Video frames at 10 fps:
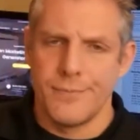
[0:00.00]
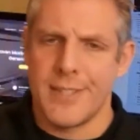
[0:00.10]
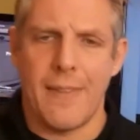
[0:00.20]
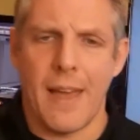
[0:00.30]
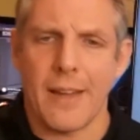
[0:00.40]

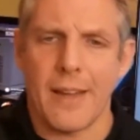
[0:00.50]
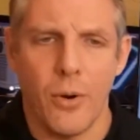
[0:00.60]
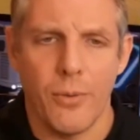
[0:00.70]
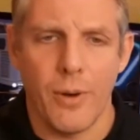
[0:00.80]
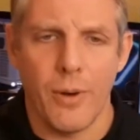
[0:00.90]
scan that
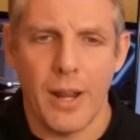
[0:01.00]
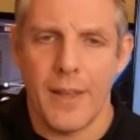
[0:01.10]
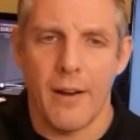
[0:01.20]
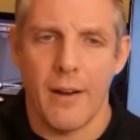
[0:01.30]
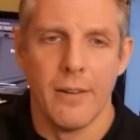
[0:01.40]
code right
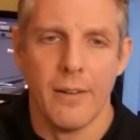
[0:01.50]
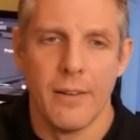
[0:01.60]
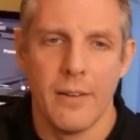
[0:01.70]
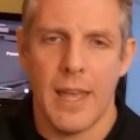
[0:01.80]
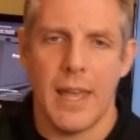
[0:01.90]
there
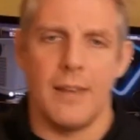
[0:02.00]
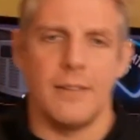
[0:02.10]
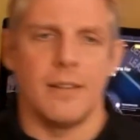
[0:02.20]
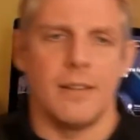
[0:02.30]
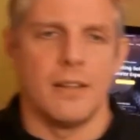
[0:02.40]

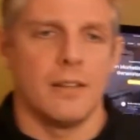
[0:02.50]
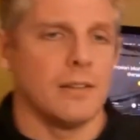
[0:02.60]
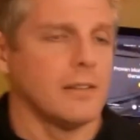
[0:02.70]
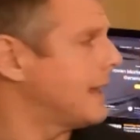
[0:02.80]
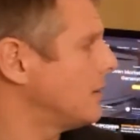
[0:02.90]
and
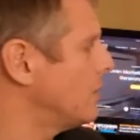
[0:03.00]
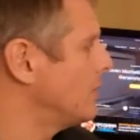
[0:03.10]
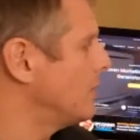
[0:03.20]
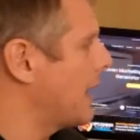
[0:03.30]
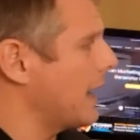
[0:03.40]

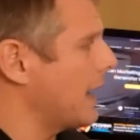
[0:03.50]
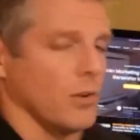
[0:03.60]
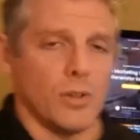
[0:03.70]
download that.